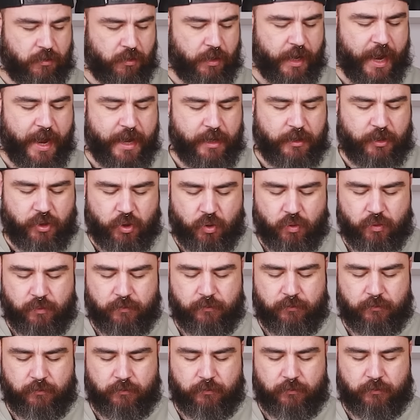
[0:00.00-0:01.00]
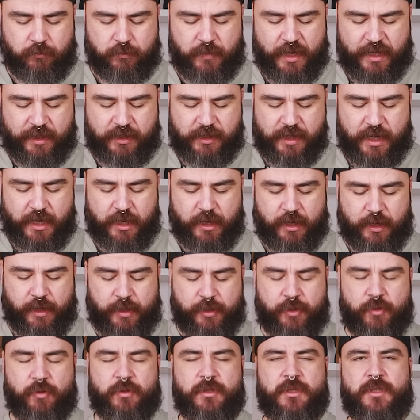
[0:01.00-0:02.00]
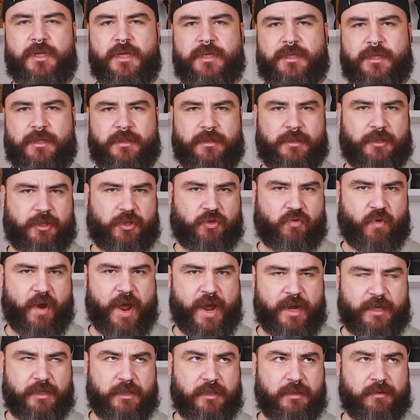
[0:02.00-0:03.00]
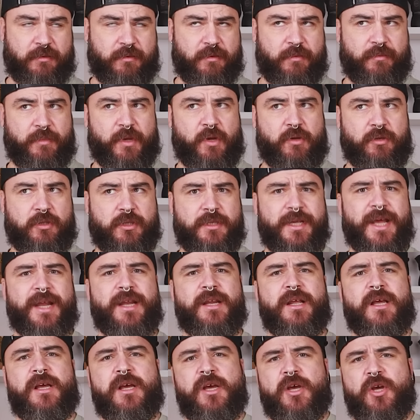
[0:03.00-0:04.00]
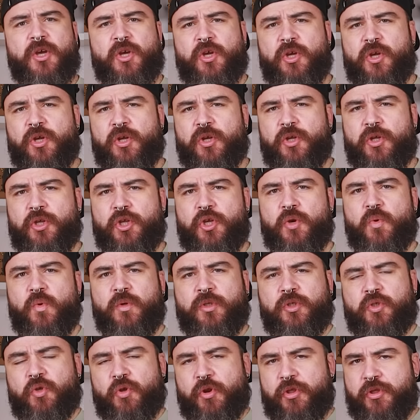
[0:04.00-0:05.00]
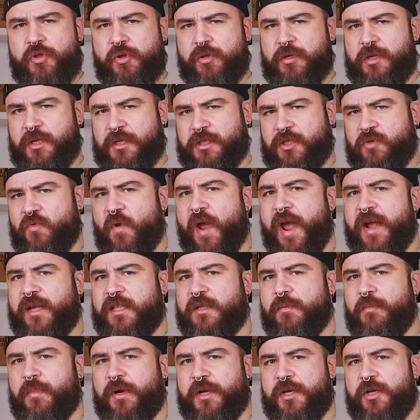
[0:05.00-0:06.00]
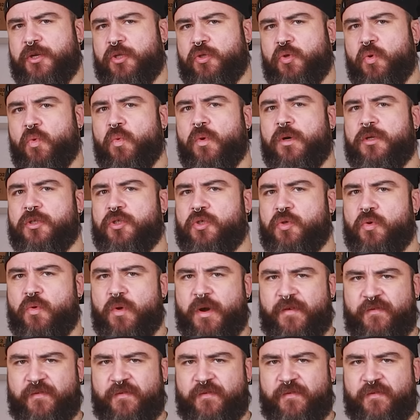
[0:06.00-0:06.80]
okay, to let's say, reduce this strength, because then you want to reduce the strength, but you don't want to